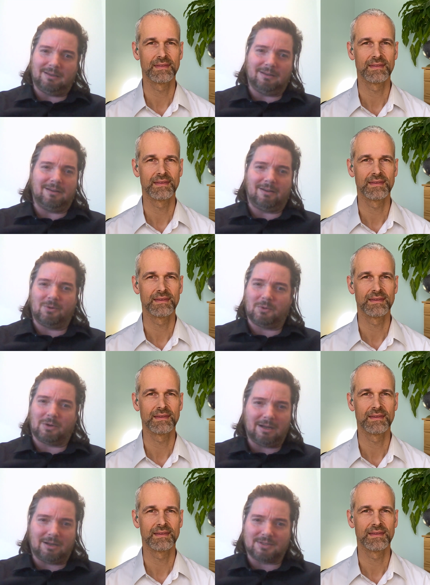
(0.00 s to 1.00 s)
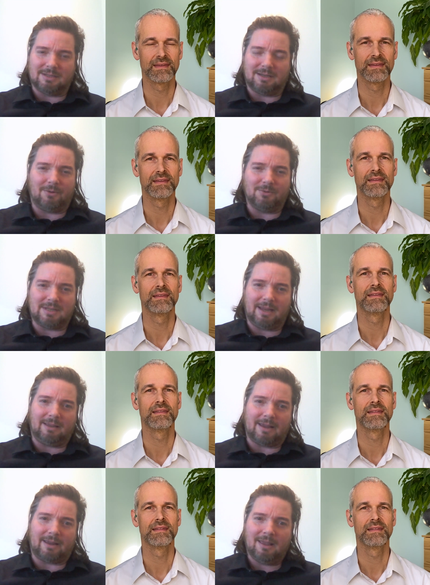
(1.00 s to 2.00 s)
Speaker 1: and everywhere else. And I was thinking,
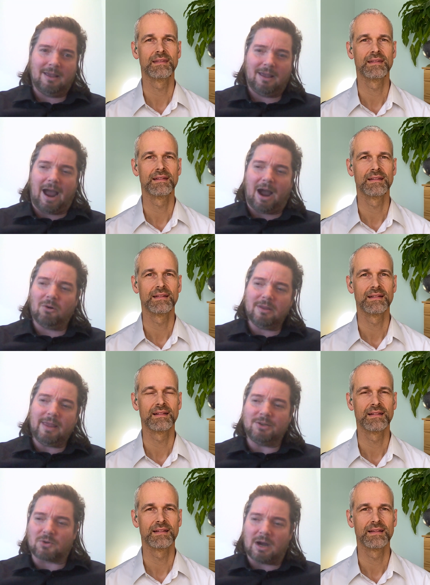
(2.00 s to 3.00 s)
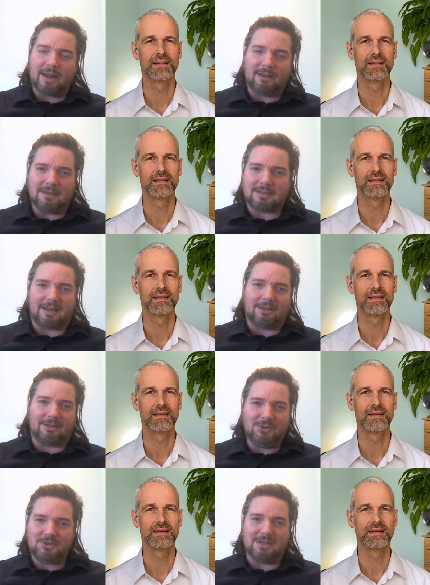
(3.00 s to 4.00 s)
like, how are they drawing these
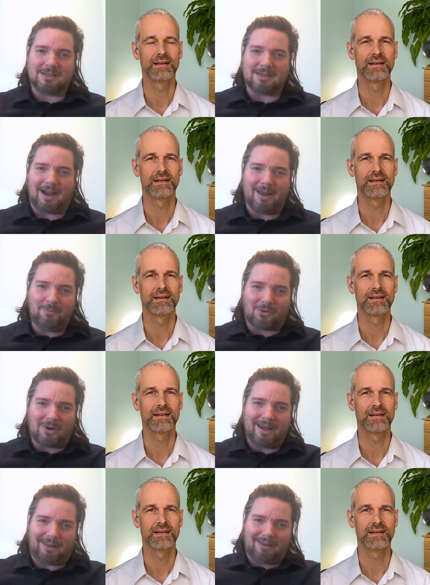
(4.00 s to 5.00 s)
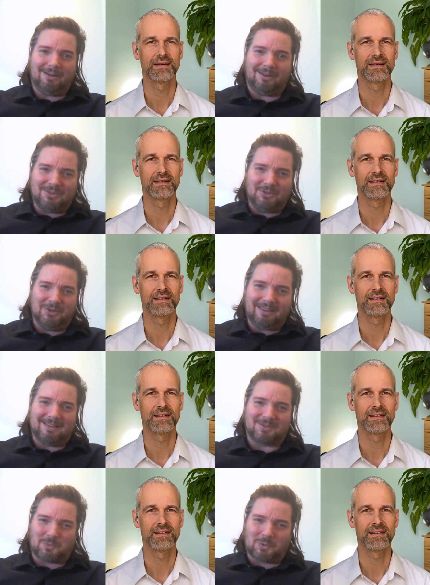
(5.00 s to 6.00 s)
conclusions? I'm right here doing
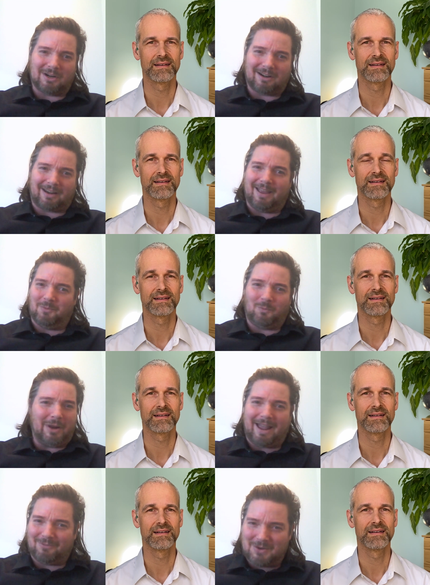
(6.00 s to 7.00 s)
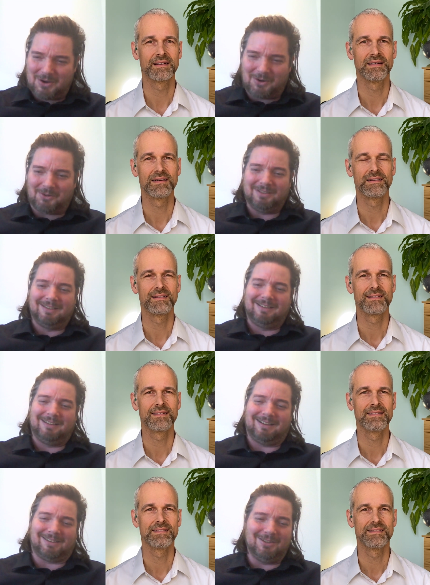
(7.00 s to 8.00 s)
this work, and we have no
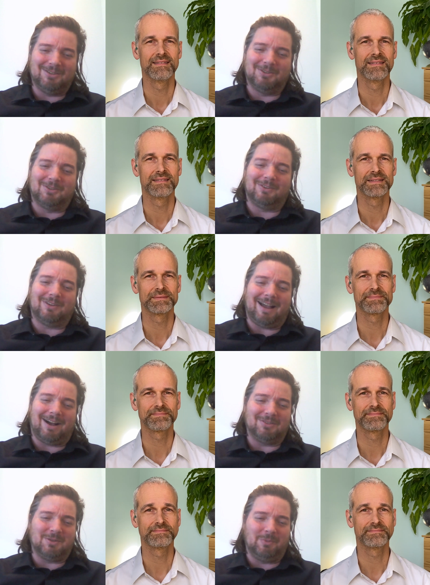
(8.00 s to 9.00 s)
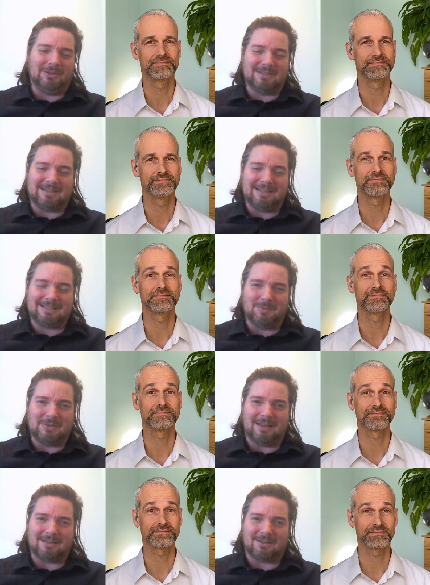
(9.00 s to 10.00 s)
clue how to build
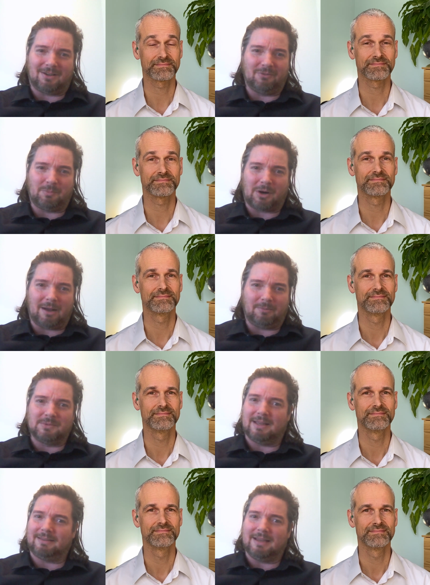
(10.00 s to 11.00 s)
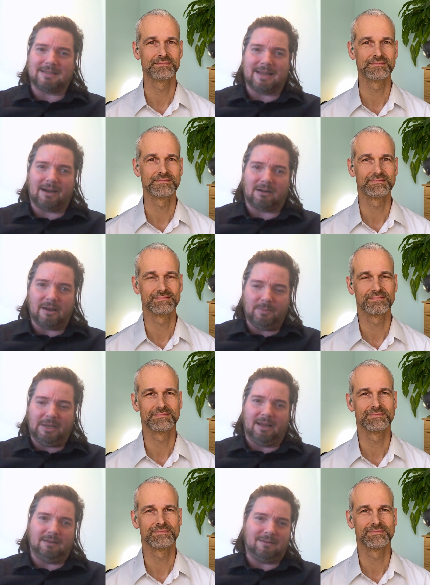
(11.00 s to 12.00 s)
systems that solve the problems that they say are
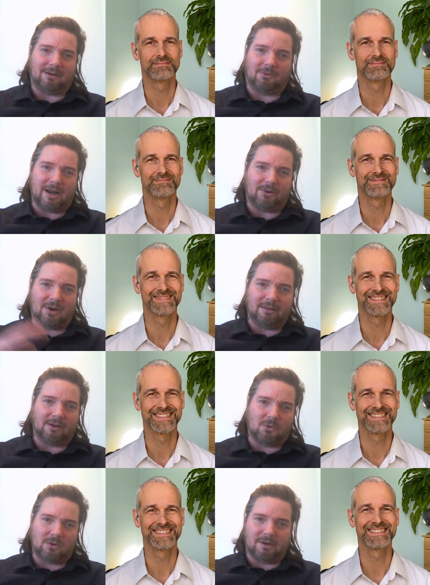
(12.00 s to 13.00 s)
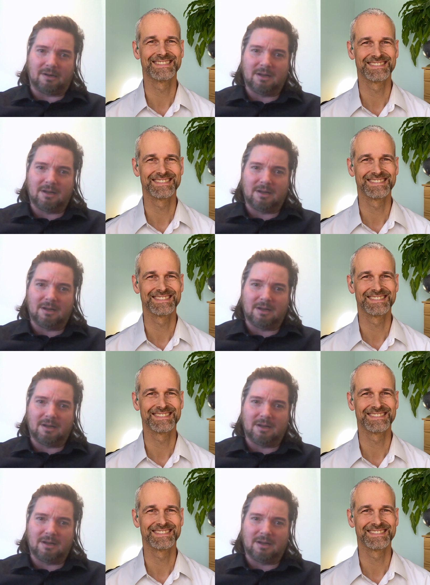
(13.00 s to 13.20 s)
imminent, that are right around the corner.